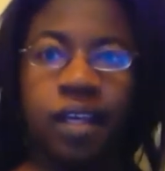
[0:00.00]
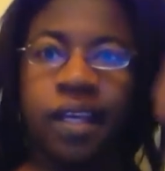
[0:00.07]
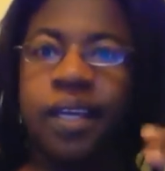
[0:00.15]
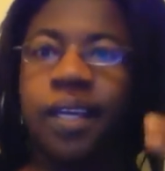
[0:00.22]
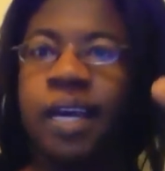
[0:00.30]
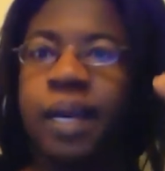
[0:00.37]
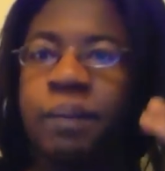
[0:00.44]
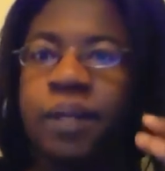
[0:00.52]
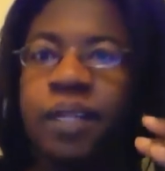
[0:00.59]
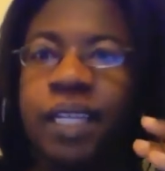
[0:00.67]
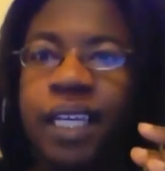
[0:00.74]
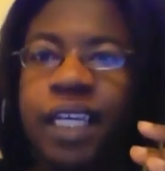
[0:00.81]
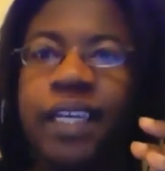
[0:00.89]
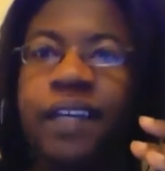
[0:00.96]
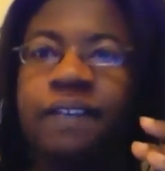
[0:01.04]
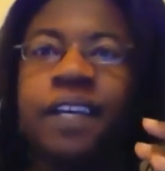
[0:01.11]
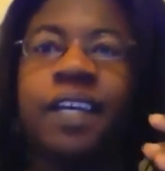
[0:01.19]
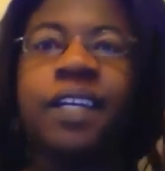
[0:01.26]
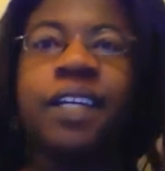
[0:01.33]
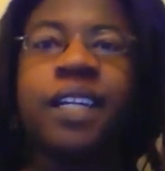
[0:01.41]
and I
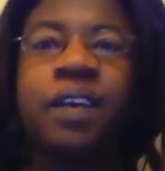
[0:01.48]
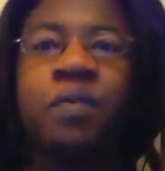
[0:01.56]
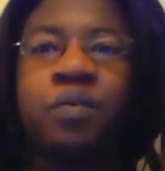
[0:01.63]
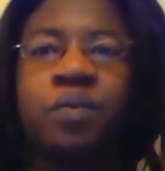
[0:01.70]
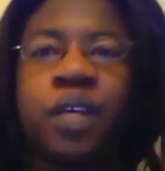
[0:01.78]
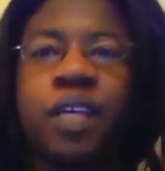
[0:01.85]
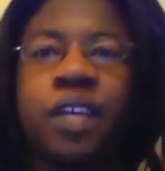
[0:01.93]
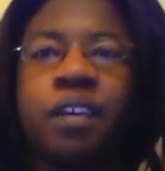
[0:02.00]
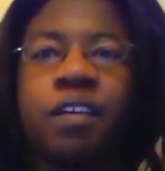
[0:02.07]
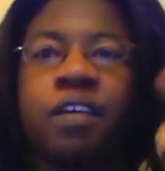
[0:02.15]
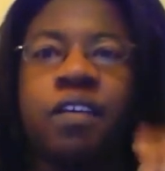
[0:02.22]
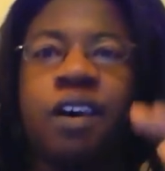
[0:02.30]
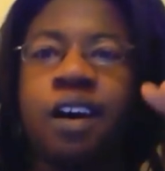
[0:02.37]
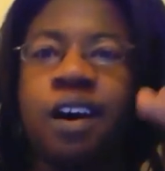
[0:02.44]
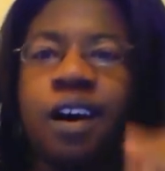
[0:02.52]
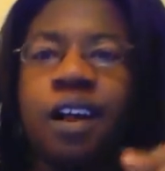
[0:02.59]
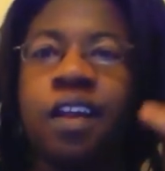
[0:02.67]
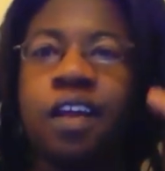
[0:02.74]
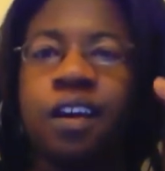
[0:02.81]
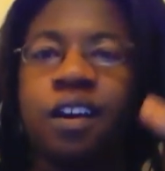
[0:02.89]
believe that when he called a
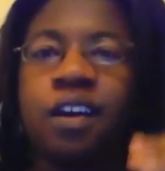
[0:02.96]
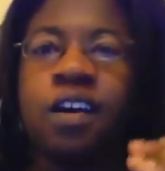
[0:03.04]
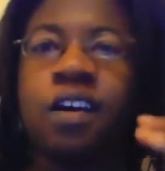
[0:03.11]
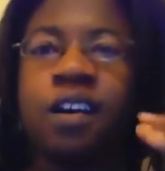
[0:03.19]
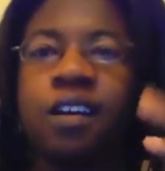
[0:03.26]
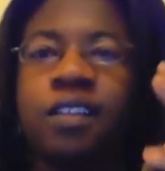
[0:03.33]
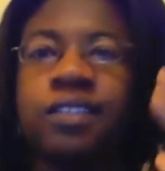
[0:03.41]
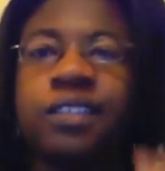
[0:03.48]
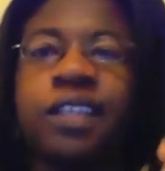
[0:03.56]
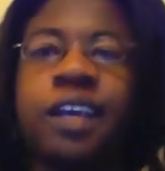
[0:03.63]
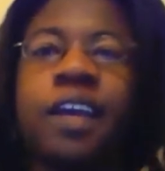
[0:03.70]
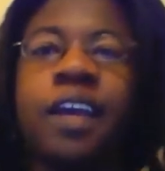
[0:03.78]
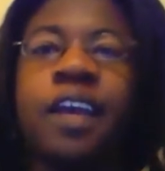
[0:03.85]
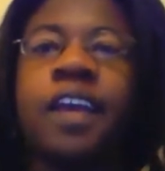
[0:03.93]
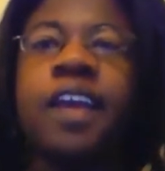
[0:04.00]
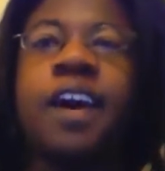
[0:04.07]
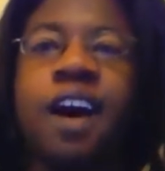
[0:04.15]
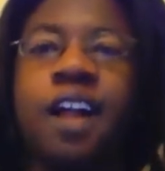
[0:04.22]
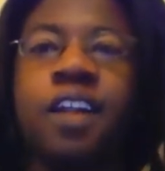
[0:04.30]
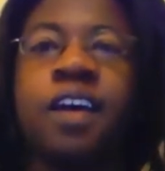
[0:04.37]
Holocaust a
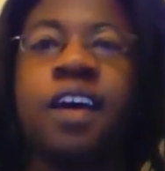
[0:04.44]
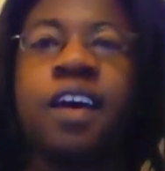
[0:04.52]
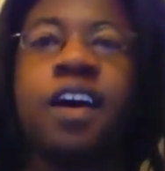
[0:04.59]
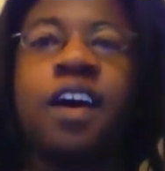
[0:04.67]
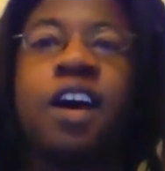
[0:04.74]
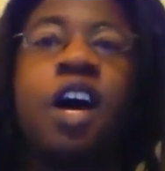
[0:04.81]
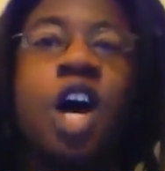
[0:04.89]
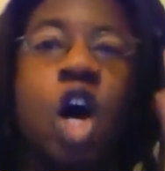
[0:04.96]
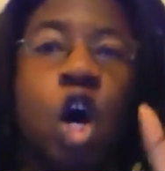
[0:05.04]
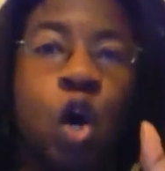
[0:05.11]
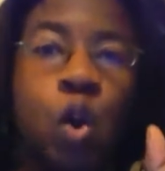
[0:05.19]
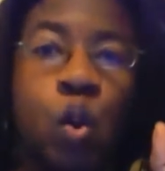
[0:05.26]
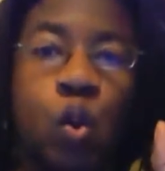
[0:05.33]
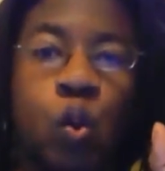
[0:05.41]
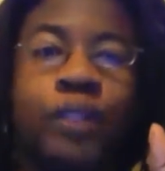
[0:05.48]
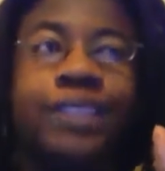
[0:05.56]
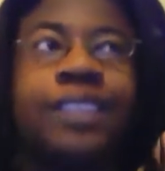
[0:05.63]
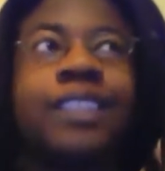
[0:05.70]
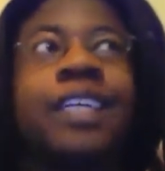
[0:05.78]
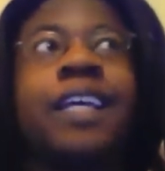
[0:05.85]

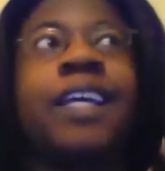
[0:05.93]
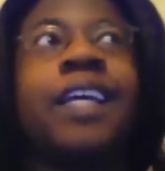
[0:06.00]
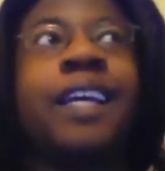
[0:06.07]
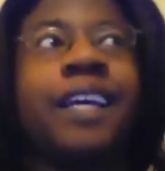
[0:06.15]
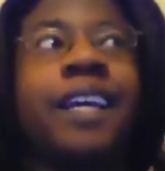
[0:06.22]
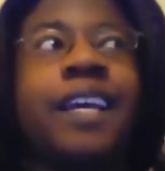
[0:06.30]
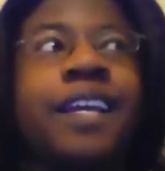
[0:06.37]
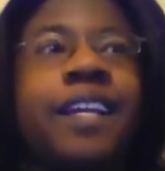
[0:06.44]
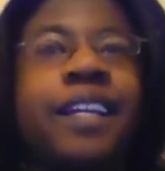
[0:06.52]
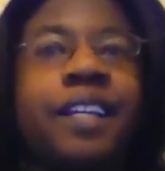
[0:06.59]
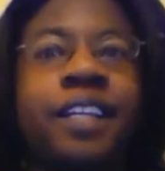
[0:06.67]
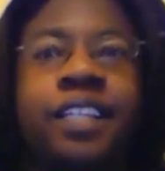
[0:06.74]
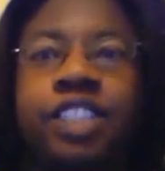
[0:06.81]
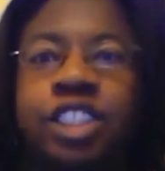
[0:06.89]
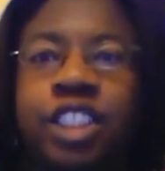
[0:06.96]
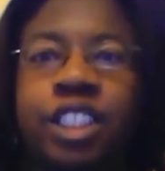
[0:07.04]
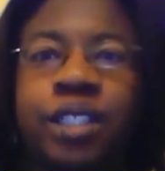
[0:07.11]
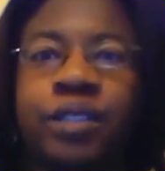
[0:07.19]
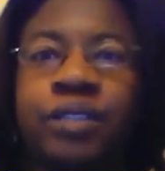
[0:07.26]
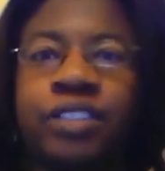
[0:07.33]
holo-hoax, and the
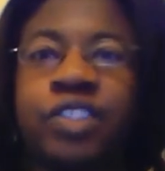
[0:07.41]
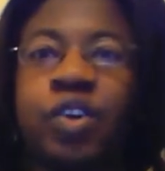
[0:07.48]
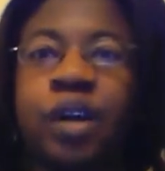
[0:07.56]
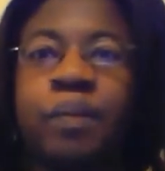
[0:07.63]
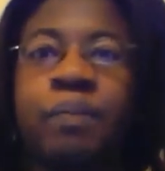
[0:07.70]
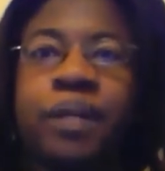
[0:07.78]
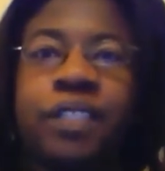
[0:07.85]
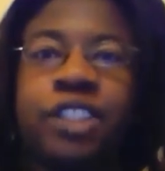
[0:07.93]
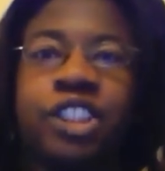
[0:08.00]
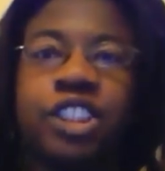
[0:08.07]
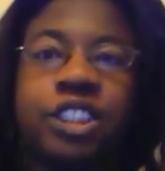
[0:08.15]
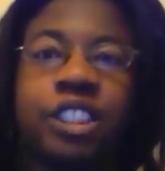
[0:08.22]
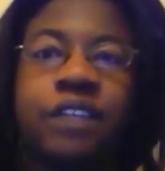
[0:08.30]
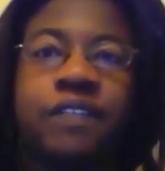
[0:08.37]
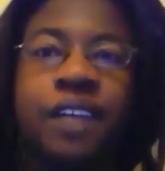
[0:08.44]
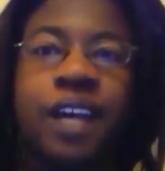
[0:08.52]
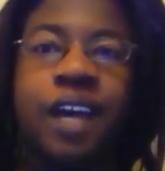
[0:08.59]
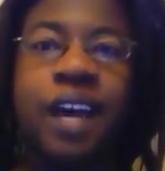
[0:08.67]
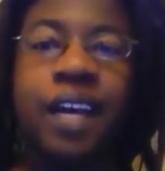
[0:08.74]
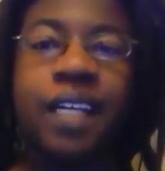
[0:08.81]
Jews are a bunch of
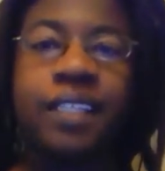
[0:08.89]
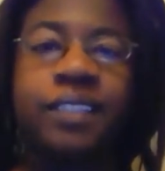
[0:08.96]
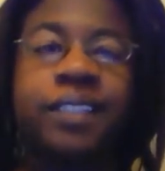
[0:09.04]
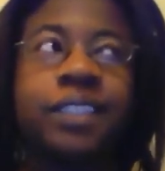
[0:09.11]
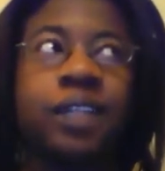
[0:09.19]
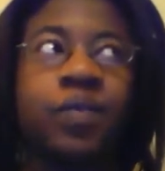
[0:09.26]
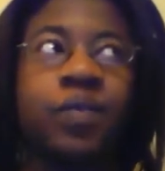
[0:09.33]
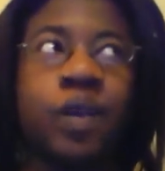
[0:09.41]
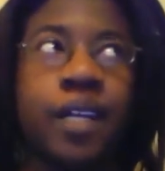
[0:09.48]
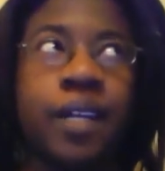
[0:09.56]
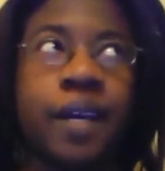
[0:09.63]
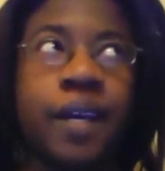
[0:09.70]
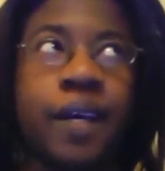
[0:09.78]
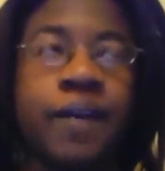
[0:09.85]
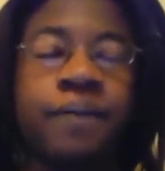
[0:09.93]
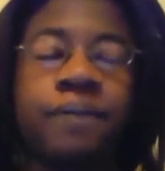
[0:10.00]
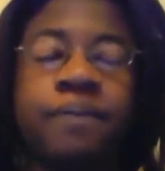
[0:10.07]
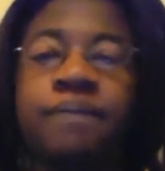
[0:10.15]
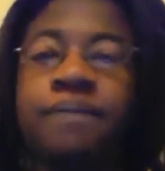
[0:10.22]
kikes and whatnot,